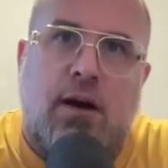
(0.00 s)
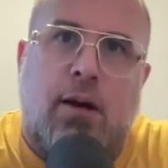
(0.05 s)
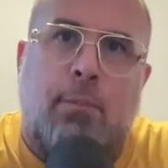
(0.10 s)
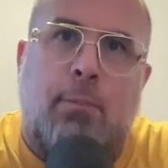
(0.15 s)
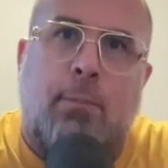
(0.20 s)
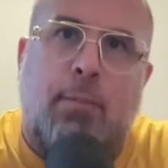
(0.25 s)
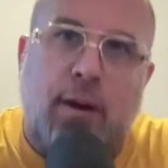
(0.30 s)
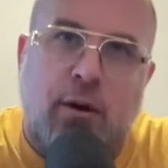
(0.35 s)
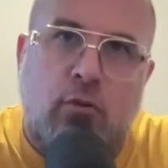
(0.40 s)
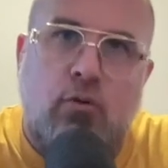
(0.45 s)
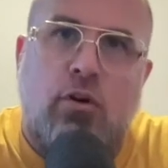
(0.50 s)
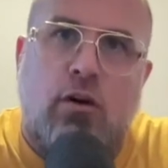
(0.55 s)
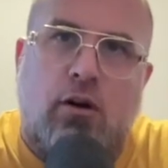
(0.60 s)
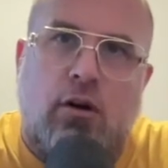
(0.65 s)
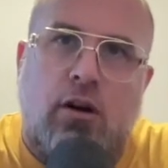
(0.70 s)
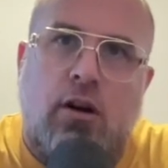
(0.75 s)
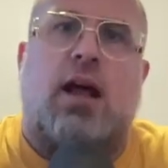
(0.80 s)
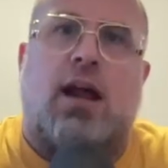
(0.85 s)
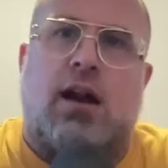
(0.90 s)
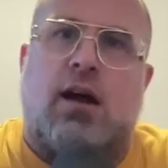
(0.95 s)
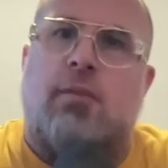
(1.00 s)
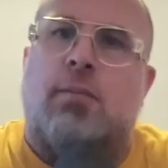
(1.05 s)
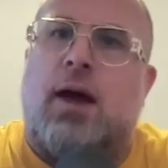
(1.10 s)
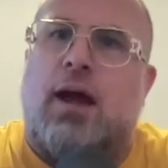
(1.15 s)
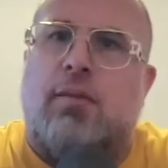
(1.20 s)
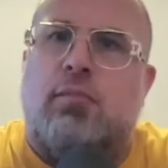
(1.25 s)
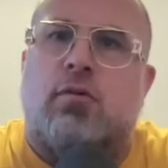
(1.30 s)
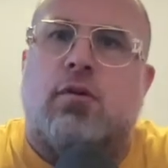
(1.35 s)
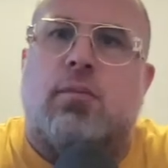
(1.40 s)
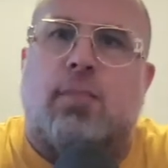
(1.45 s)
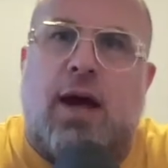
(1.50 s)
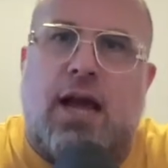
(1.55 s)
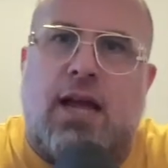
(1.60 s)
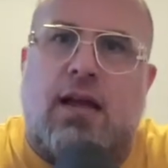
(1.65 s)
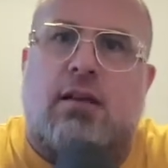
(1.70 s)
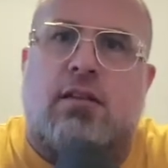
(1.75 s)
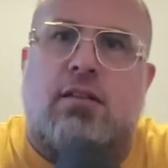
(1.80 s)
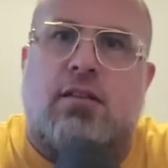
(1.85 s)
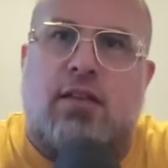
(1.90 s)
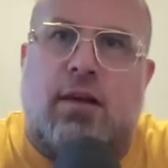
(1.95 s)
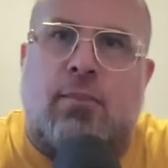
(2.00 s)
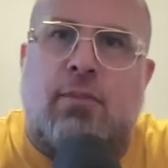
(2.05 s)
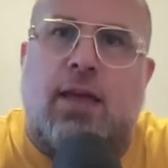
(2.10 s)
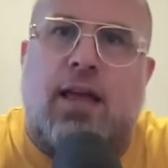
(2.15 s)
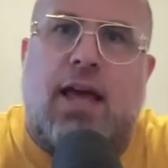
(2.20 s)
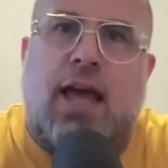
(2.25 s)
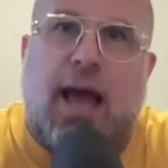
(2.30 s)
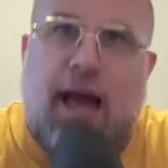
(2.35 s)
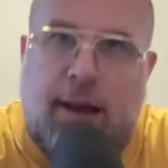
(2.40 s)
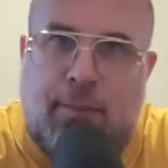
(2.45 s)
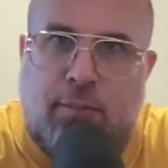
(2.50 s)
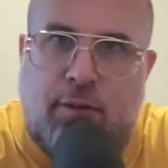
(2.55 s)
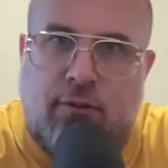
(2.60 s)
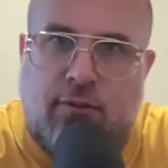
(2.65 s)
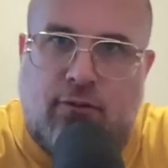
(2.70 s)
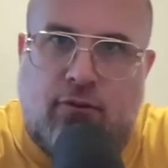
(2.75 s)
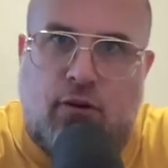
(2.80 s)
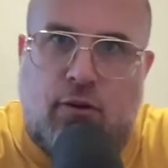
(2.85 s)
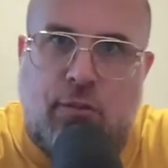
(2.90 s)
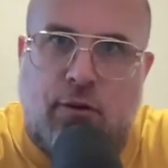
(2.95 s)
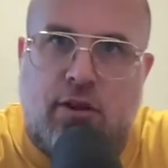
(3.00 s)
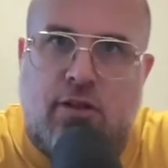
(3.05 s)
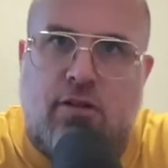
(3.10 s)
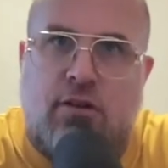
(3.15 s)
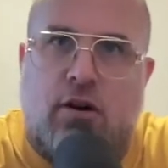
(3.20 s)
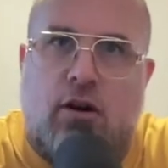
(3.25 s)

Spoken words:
I build on it and I'm able to make something happen from it.